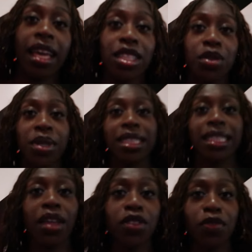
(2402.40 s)
yeah, so we're gonna
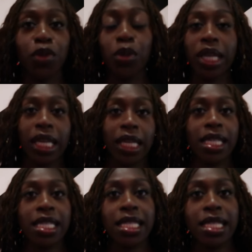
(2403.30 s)
see how the food
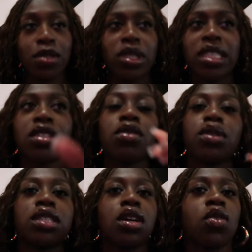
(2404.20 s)
is. We still
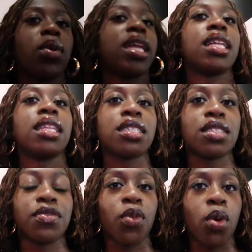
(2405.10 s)
we're still on the waiting list
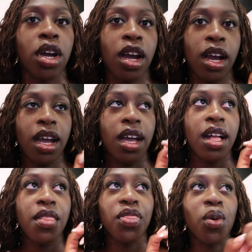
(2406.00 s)
for
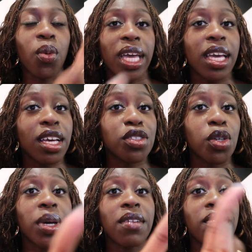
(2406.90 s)
awake.
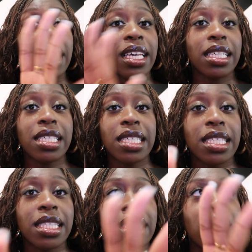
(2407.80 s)
So if it is,
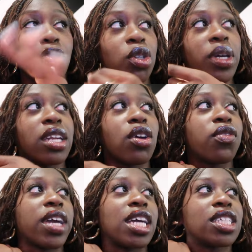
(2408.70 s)
we do get
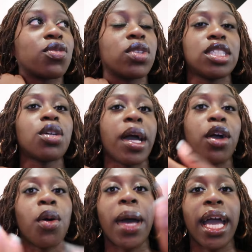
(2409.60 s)
notification, we still might
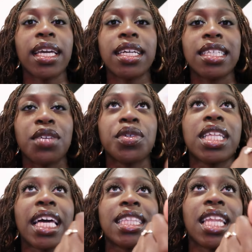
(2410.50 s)
go back. Because I really
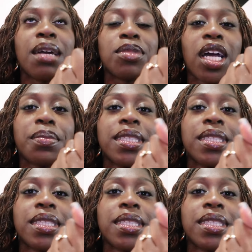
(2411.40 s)
like the lamb chop.